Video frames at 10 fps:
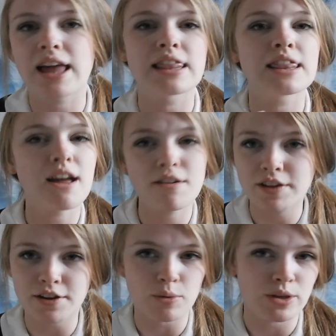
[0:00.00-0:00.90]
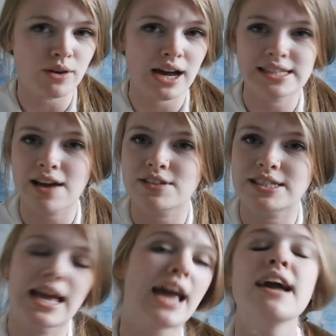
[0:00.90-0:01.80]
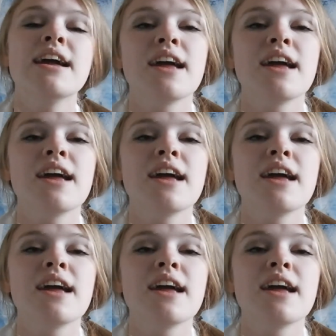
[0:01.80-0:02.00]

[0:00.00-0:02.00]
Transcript: I love hearing what you guys have to say.